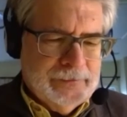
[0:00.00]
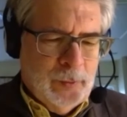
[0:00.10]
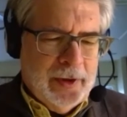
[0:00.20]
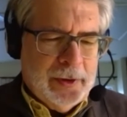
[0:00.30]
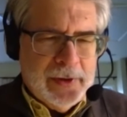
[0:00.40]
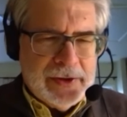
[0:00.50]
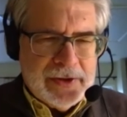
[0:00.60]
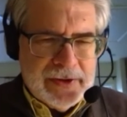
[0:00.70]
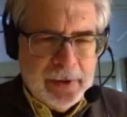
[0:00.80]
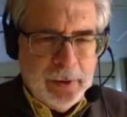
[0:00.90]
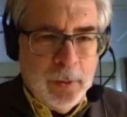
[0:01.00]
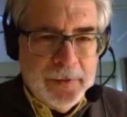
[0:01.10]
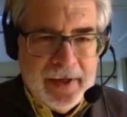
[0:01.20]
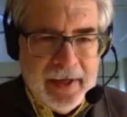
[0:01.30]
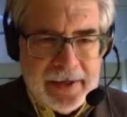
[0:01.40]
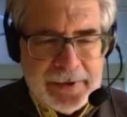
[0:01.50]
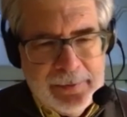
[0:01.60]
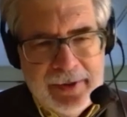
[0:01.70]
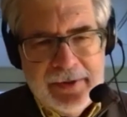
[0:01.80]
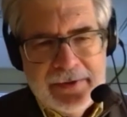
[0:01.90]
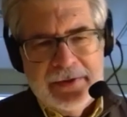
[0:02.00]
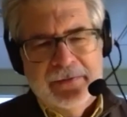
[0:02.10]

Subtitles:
One of the questions I'd hoped you'd ask me is,